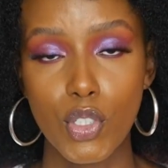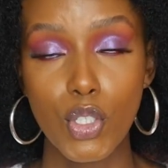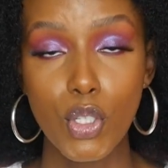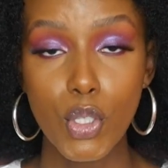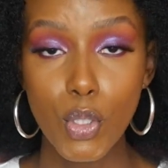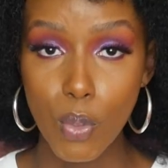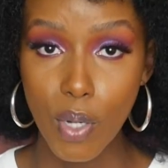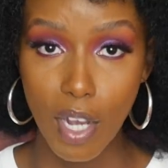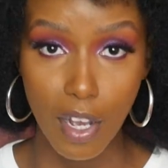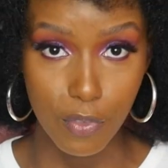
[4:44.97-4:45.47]

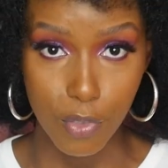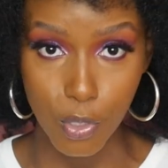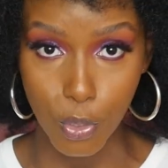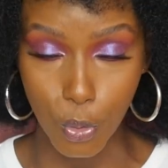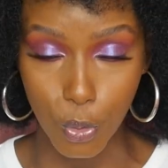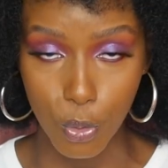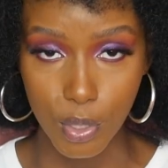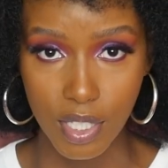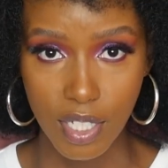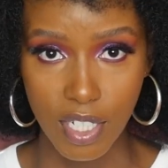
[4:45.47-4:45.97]
You have
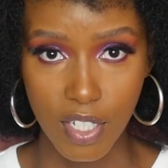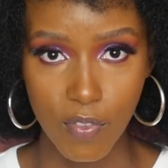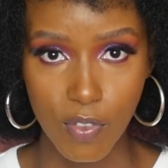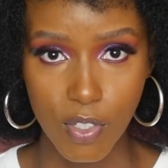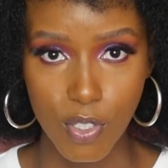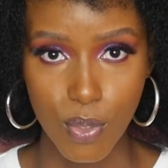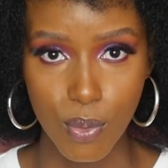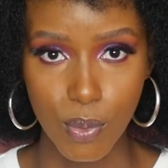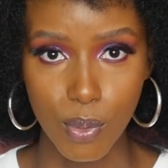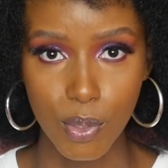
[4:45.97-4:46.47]
your own
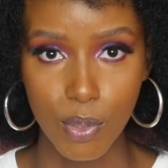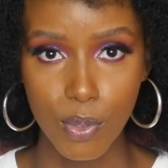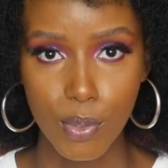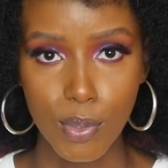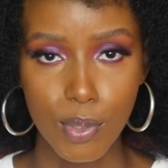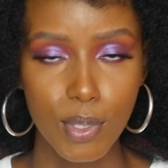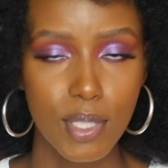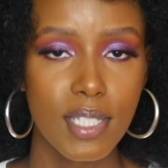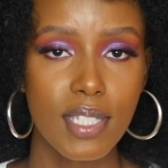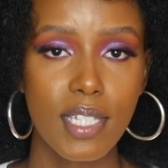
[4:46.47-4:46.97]
individual
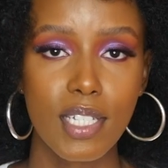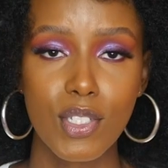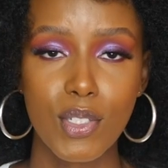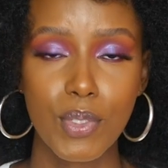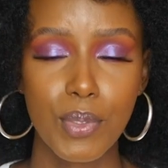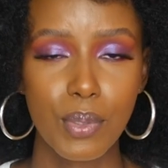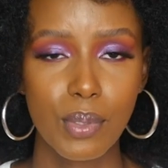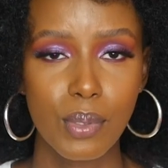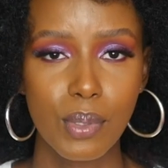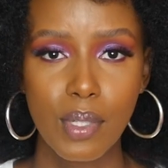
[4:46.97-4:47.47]
goals that
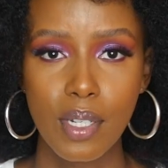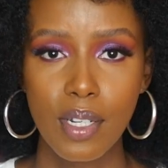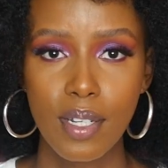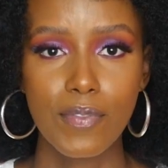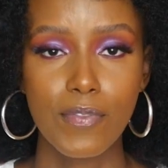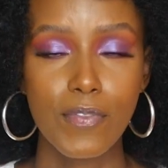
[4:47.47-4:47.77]
you